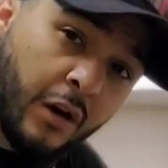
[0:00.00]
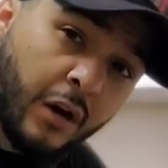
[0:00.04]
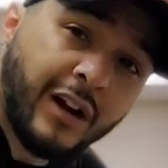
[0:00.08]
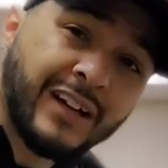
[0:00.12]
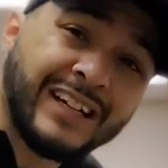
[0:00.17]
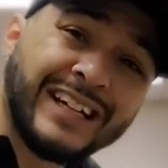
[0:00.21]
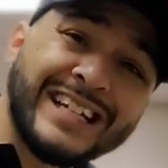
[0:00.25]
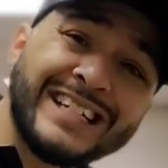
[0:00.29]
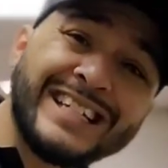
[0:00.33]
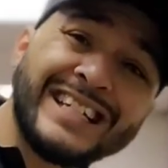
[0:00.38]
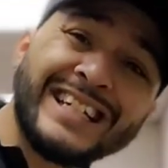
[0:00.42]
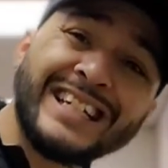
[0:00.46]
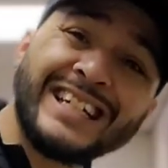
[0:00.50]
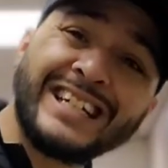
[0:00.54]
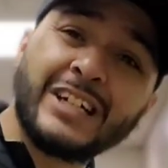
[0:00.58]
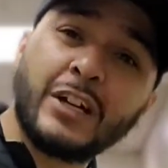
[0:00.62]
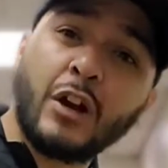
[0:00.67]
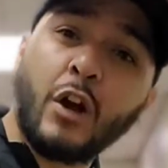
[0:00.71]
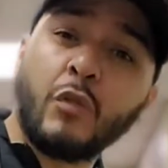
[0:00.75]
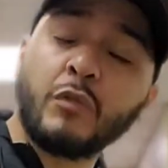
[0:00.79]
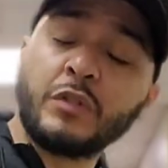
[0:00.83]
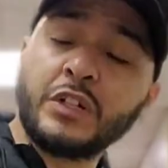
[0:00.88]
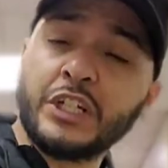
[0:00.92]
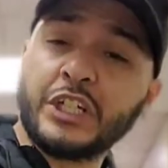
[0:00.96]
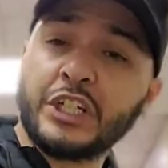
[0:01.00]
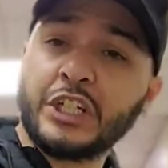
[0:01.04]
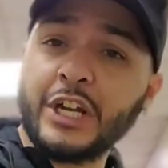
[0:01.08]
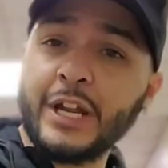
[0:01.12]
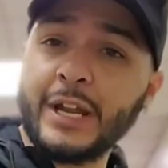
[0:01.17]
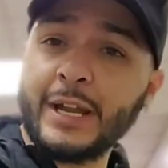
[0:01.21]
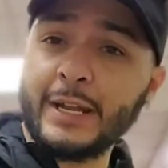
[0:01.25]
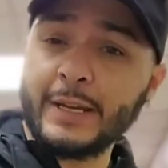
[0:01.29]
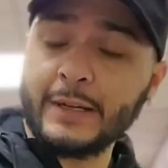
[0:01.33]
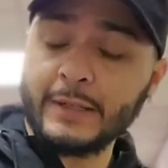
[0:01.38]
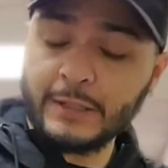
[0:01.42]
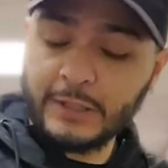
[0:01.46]
Our destiny could always
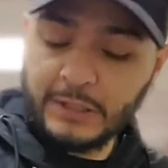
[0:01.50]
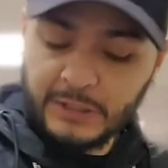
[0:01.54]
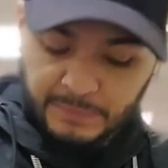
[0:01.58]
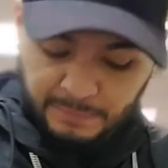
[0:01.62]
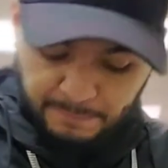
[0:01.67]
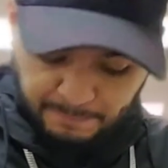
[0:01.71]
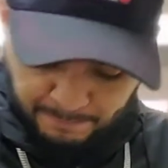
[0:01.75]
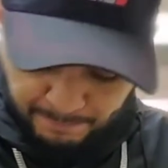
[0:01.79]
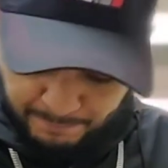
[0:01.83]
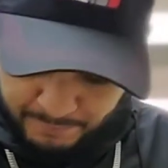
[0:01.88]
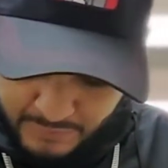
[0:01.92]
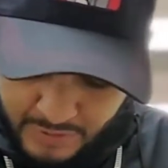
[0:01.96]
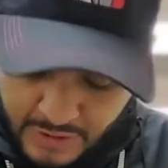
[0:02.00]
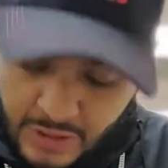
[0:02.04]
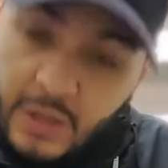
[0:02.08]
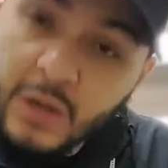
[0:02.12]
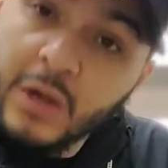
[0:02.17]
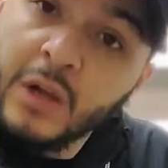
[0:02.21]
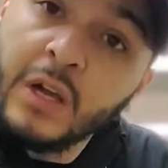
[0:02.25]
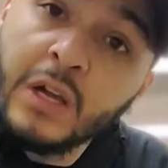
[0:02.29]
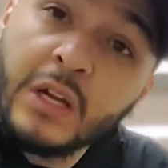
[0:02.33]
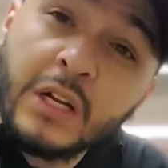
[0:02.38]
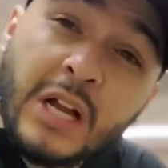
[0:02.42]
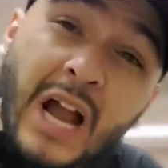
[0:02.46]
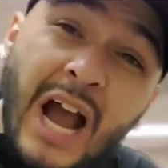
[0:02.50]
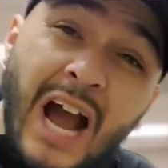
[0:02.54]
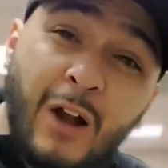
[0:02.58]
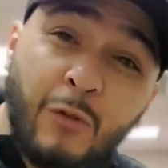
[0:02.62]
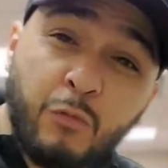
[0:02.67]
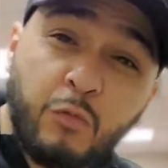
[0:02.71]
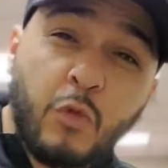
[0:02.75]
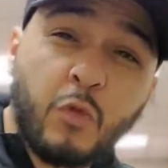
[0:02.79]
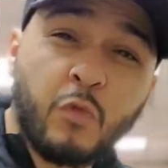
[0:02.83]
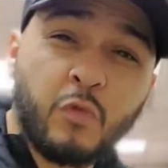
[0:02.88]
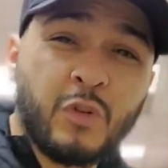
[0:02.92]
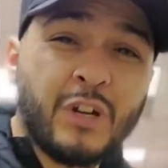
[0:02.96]
change.
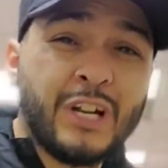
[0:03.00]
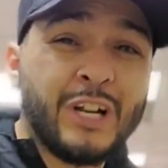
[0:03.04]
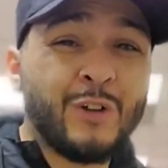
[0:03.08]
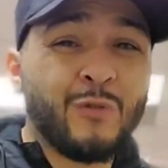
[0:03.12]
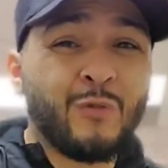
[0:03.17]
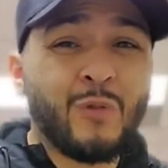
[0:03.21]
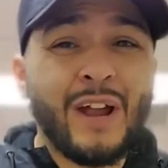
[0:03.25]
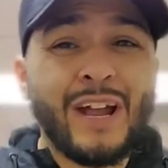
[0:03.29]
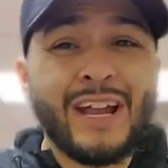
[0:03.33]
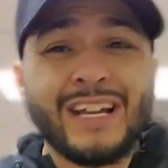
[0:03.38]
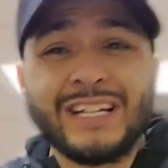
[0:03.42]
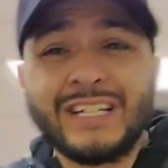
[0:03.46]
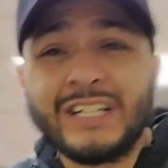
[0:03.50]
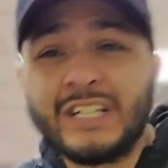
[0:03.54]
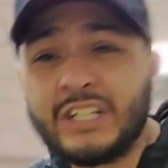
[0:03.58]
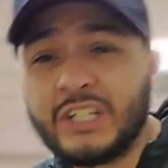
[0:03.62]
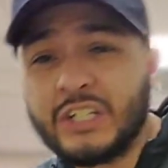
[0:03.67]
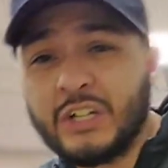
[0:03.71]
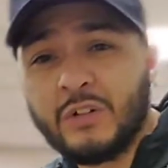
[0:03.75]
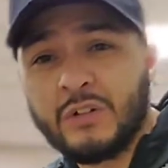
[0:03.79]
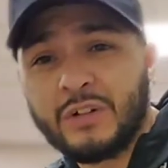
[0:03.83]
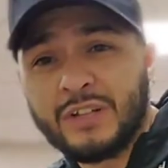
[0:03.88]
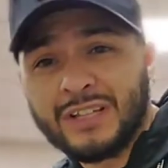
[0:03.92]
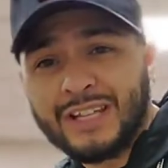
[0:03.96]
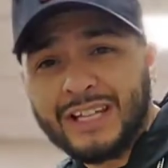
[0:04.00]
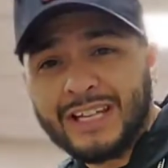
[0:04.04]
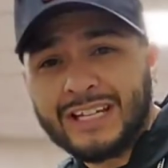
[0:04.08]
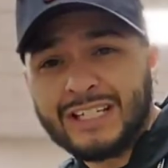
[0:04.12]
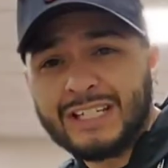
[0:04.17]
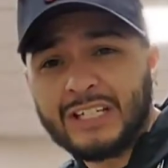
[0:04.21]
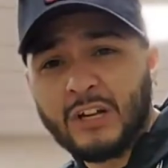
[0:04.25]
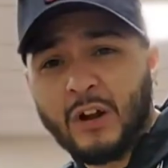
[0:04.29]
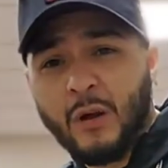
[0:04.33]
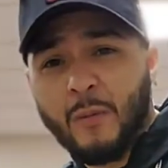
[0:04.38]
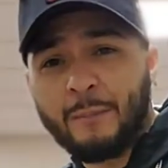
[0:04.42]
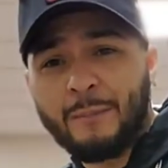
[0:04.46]
God will rearrange certain
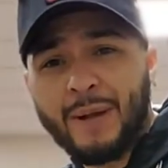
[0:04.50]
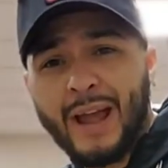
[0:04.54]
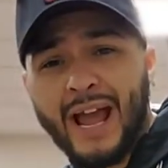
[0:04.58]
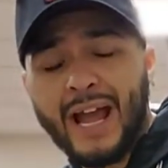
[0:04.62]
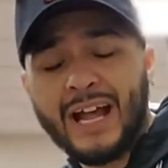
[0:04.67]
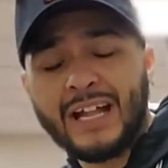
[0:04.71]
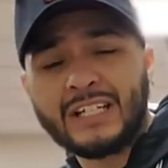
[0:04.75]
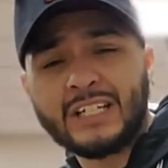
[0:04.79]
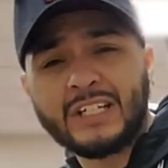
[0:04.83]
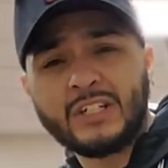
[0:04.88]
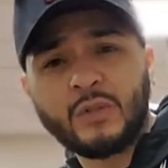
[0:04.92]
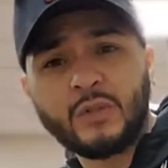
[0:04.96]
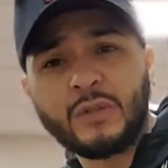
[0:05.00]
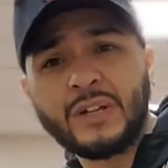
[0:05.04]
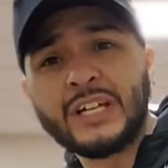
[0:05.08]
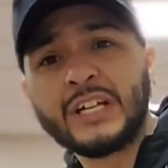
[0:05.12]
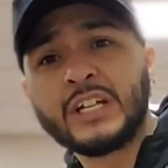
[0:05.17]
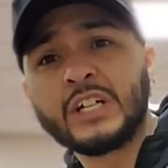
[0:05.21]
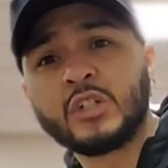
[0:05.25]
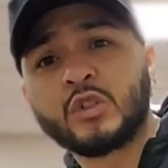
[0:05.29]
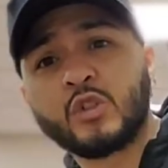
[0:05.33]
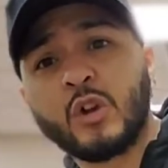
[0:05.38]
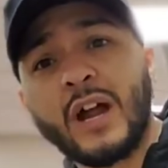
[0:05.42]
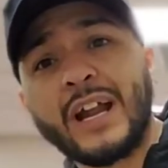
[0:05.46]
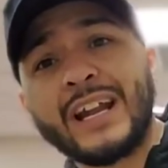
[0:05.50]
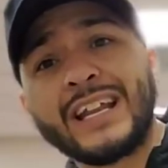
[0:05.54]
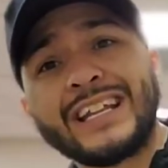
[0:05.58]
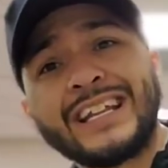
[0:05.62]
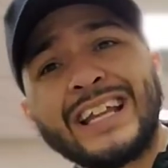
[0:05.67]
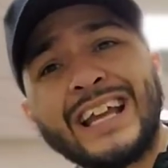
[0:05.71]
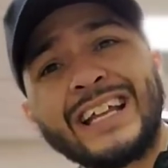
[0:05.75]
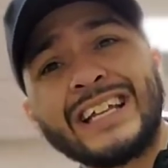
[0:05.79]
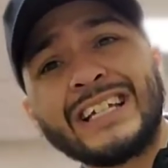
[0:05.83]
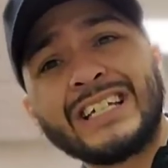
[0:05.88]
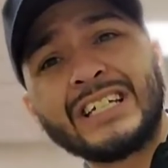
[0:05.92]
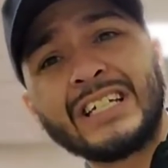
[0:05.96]
things in our path so he could try to
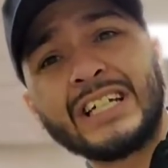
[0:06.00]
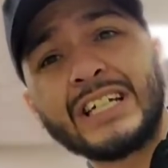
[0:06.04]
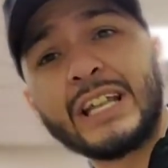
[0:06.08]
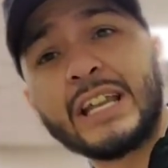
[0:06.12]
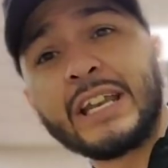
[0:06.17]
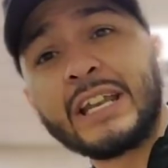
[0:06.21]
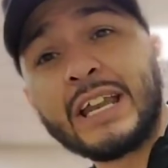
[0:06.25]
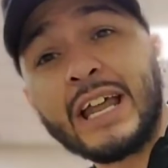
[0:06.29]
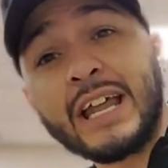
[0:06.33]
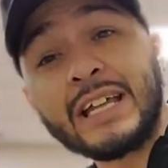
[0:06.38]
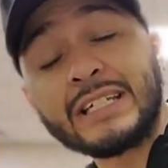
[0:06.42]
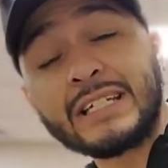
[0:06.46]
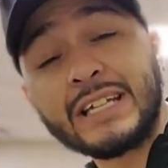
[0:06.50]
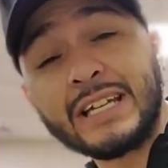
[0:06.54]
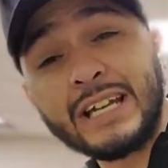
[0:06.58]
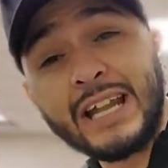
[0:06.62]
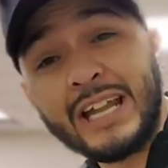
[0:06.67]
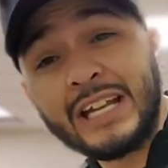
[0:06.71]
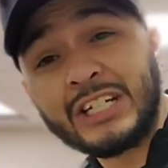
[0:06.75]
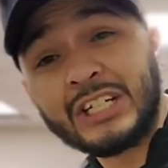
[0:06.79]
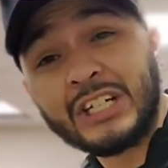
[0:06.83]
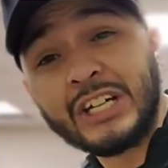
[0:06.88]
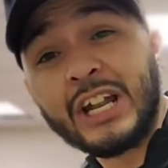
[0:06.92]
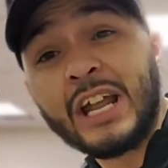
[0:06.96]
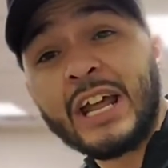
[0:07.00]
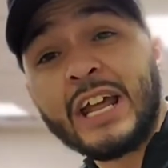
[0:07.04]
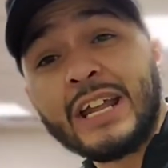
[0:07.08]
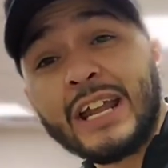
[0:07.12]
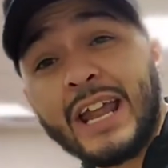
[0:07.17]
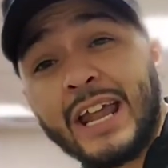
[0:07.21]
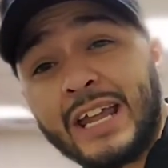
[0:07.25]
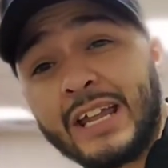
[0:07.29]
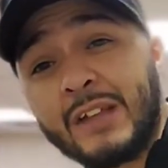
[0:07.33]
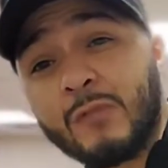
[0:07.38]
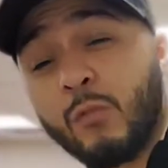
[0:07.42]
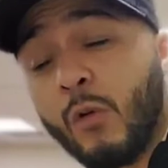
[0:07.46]
get us to the destination
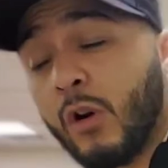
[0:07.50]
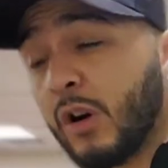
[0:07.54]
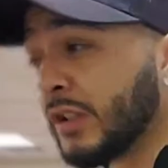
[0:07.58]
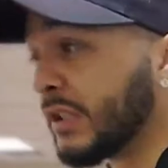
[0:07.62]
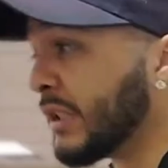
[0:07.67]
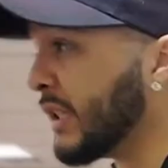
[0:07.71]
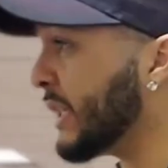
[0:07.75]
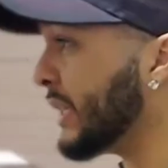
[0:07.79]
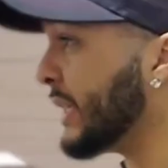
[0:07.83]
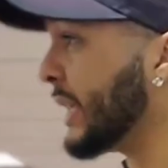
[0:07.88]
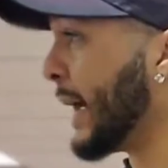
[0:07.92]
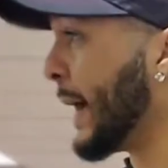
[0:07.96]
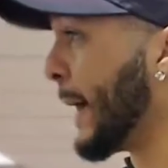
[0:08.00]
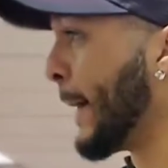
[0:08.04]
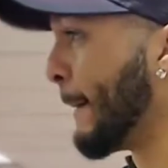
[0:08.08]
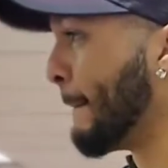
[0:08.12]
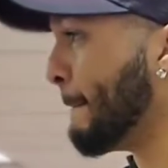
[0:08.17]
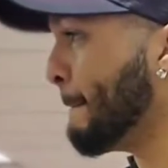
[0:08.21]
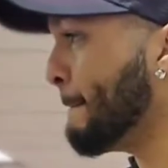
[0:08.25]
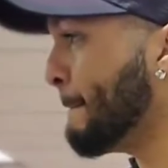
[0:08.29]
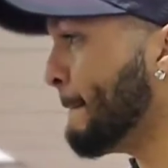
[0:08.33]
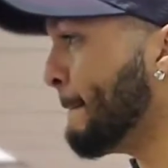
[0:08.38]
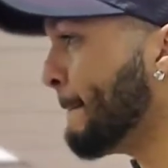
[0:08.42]
that he wants us at.